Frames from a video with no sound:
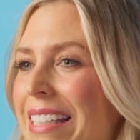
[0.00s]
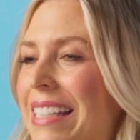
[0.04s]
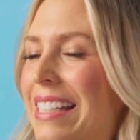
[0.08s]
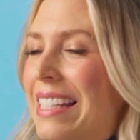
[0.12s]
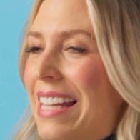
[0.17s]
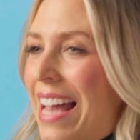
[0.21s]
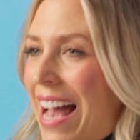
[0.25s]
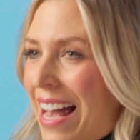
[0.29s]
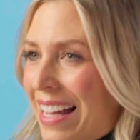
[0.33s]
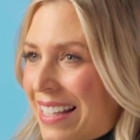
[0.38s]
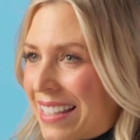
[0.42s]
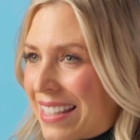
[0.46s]

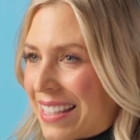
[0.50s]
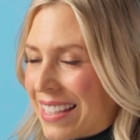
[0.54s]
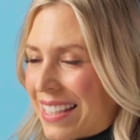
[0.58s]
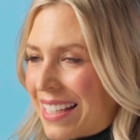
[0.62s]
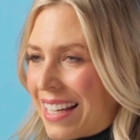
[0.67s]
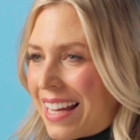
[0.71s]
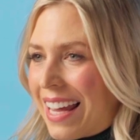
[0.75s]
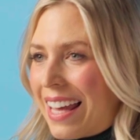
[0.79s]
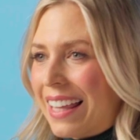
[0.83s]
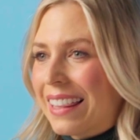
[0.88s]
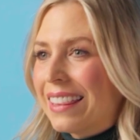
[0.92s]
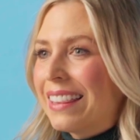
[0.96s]
Yes,
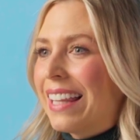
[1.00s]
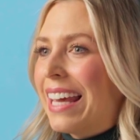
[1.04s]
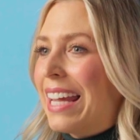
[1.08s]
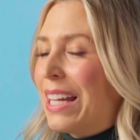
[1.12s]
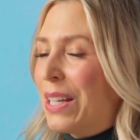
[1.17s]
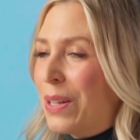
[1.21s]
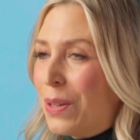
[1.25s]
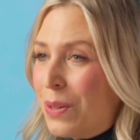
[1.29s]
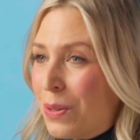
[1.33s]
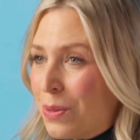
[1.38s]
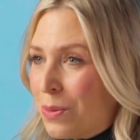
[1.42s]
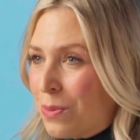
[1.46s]

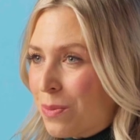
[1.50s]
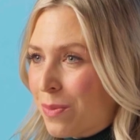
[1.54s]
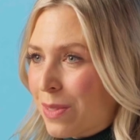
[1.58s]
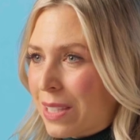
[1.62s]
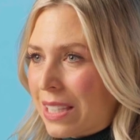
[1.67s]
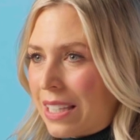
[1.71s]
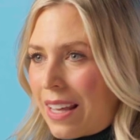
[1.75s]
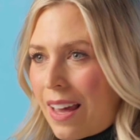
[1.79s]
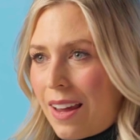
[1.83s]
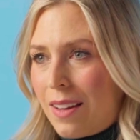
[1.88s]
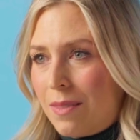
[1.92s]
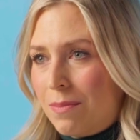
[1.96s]
legumes
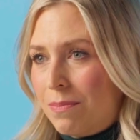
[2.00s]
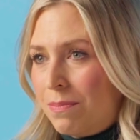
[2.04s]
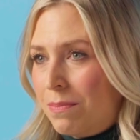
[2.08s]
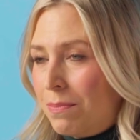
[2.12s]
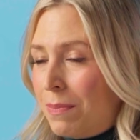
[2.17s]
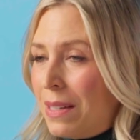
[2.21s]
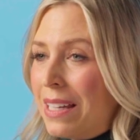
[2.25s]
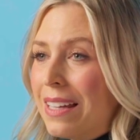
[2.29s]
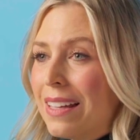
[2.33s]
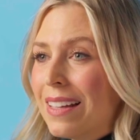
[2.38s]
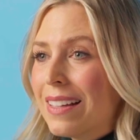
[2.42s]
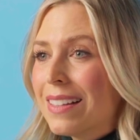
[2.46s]
like
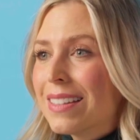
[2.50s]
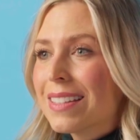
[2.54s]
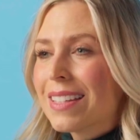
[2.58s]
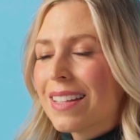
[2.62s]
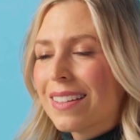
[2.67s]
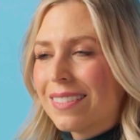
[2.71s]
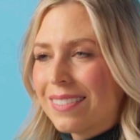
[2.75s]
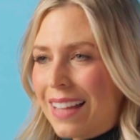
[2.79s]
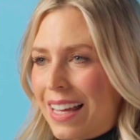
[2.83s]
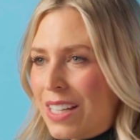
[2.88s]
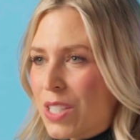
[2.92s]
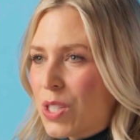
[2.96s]
beans,
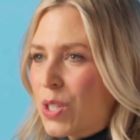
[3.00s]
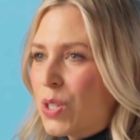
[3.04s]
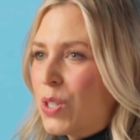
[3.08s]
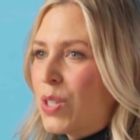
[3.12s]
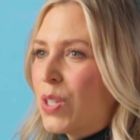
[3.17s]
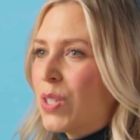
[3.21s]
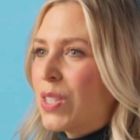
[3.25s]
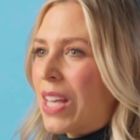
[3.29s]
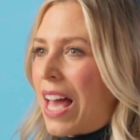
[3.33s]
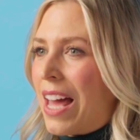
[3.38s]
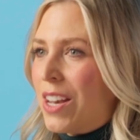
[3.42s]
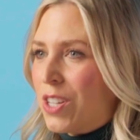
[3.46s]

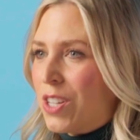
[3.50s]
lentils, and